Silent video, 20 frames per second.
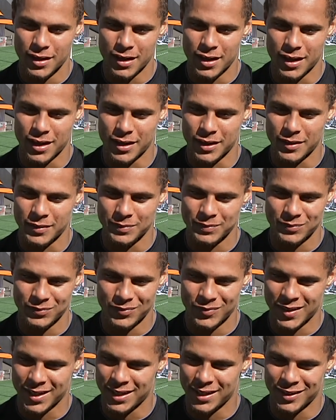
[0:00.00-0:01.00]

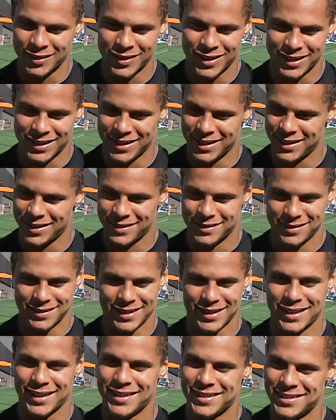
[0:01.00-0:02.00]
But, you know, I
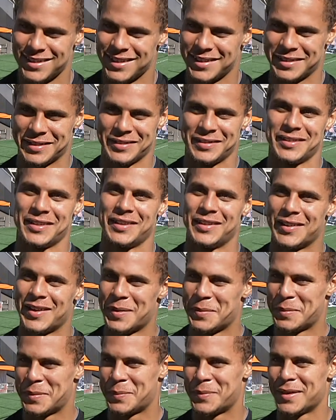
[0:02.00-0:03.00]
can't sit here and tell you
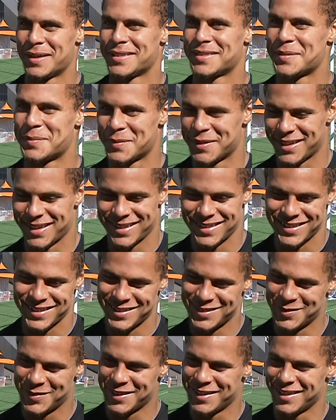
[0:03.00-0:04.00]
how many picks I'm going to get
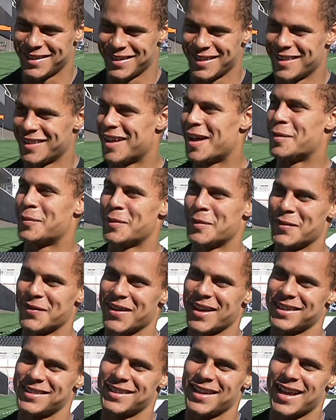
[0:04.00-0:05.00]
this week. And a lot of people have
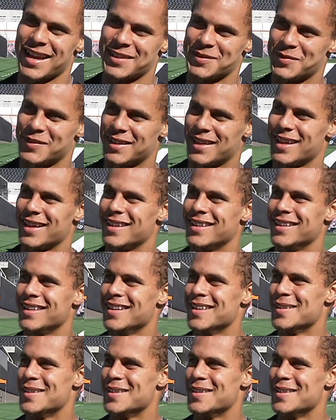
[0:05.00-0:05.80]
actually asked me that.